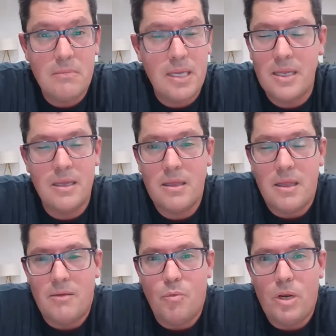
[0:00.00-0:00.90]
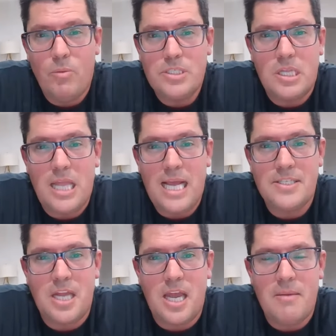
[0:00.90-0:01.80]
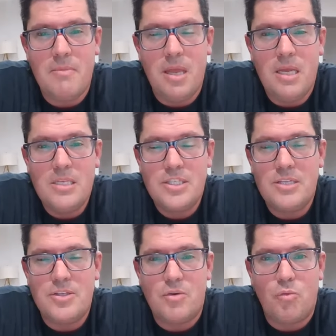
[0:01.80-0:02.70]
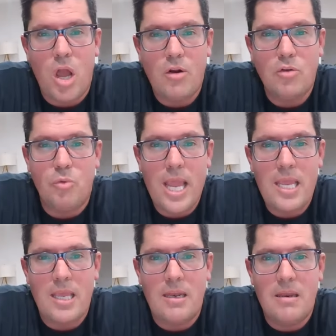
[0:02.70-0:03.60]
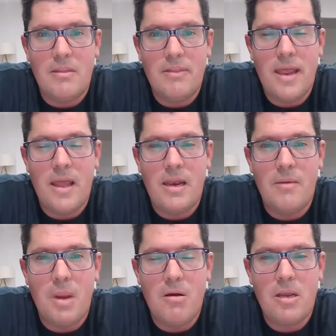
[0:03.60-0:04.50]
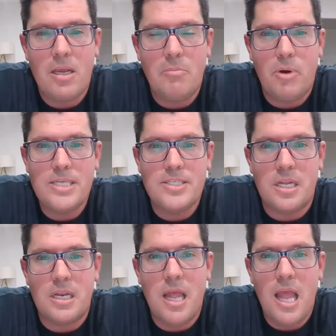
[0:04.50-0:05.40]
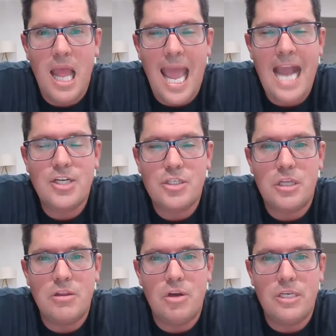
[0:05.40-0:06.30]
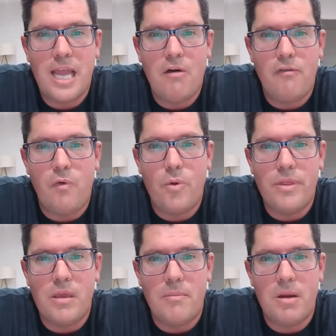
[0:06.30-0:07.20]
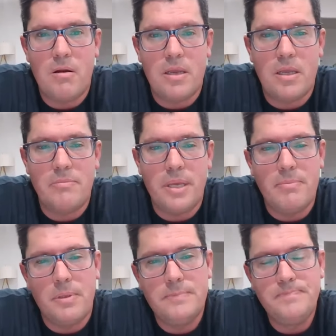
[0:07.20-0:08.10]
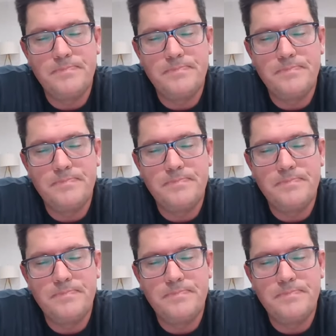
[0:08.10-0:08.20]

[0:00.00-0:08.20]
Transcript: It, when was the last time since Ronald Reagan that an American president actually looked out for the American people?